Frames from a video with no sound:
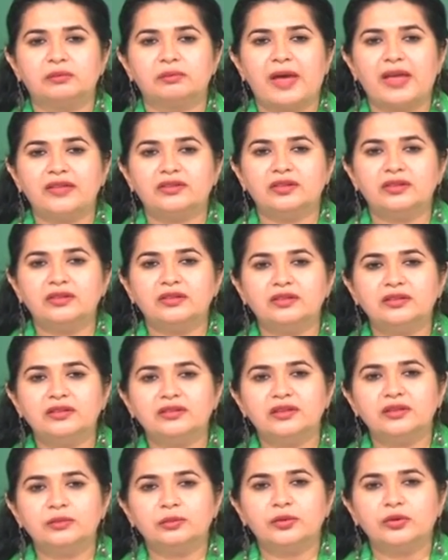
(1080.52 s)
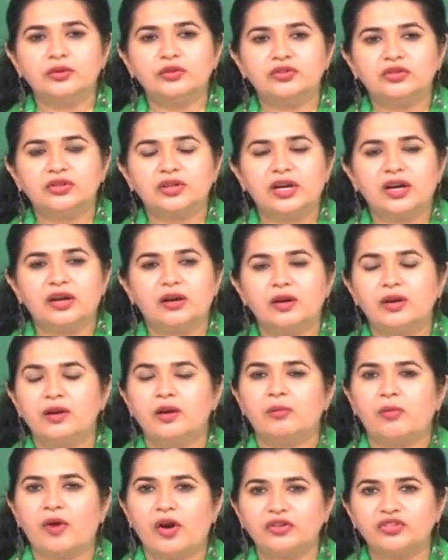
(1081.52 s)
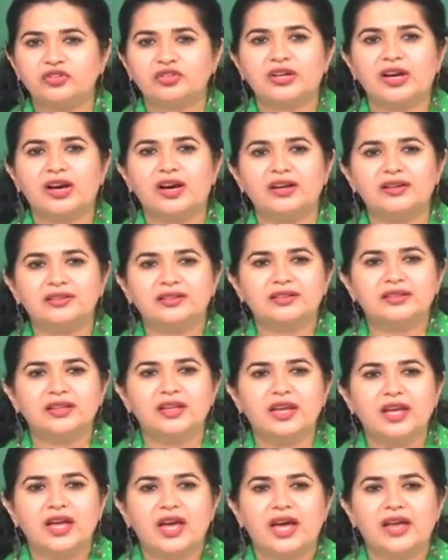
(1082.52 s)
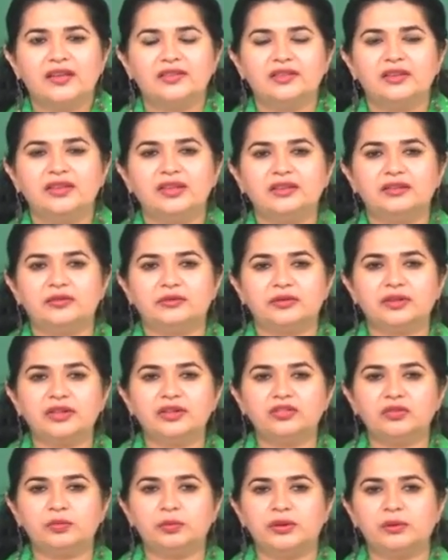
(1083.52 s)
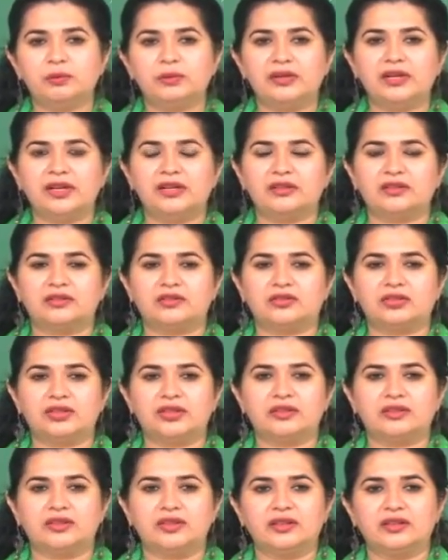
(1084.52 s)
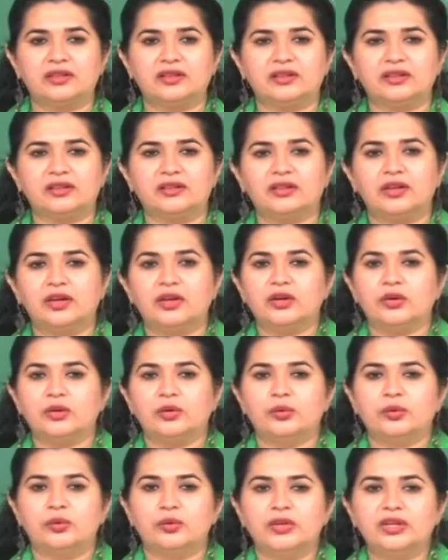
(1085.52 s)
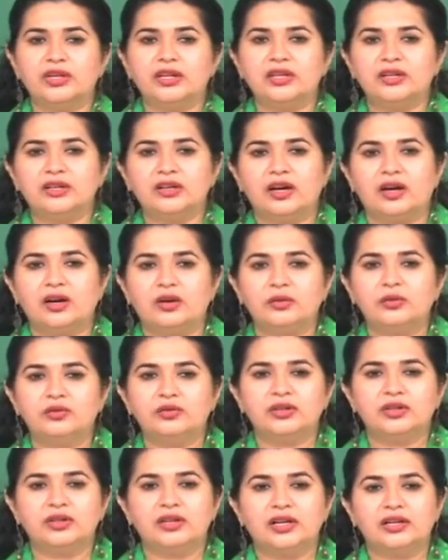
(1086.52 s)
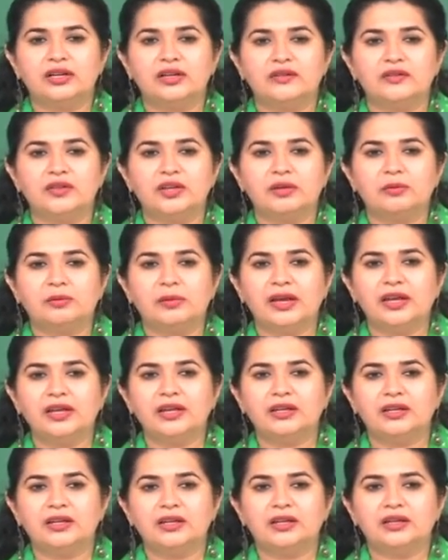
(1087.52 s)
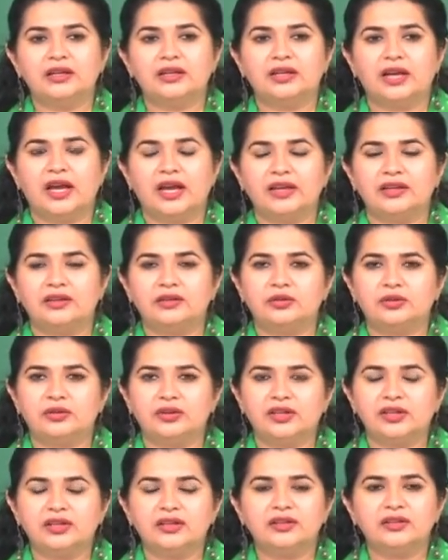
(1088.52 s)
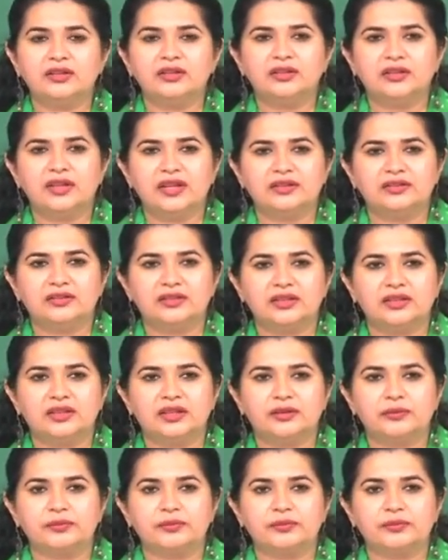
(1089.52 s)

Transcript: passengers in posh cars and these fringe people at street signals who eke out a living by lying to their destiny.